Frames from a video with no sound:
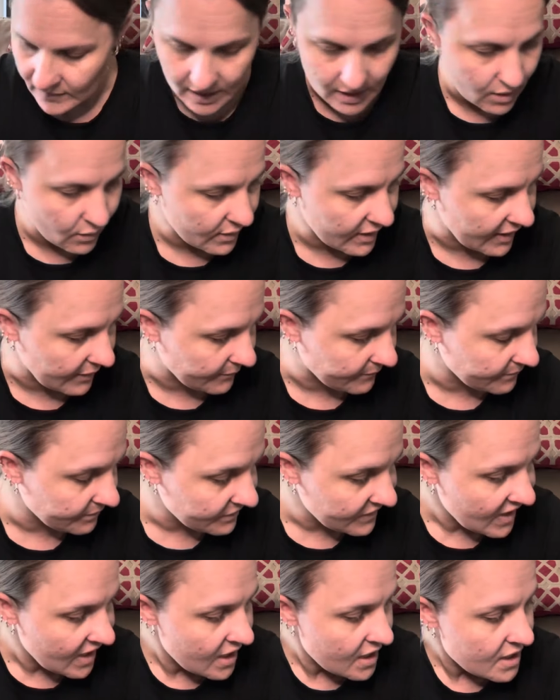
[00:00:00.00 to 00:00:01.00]
Okay,
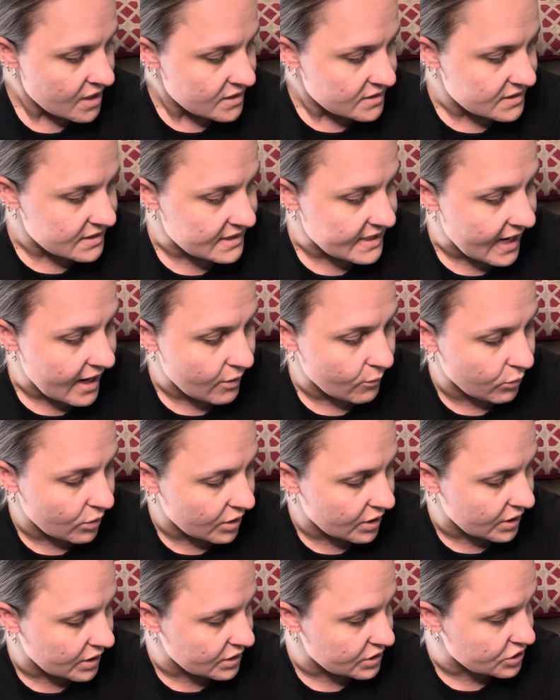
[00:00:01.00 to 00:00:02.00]
so now we're
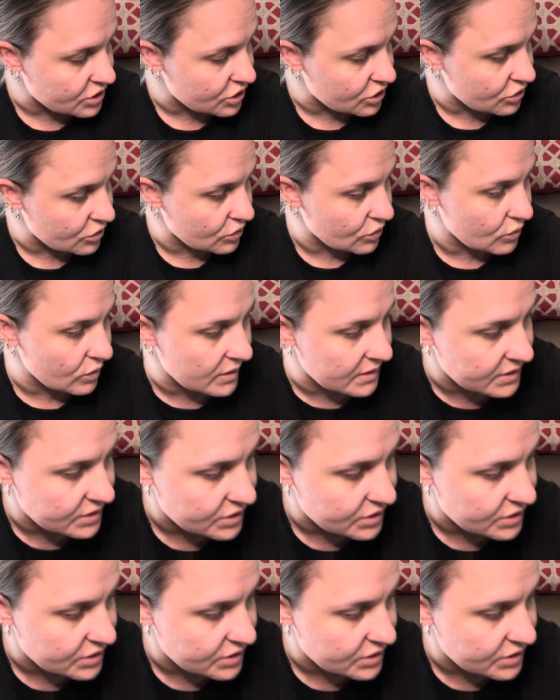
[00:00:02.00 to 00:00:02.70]
gonna do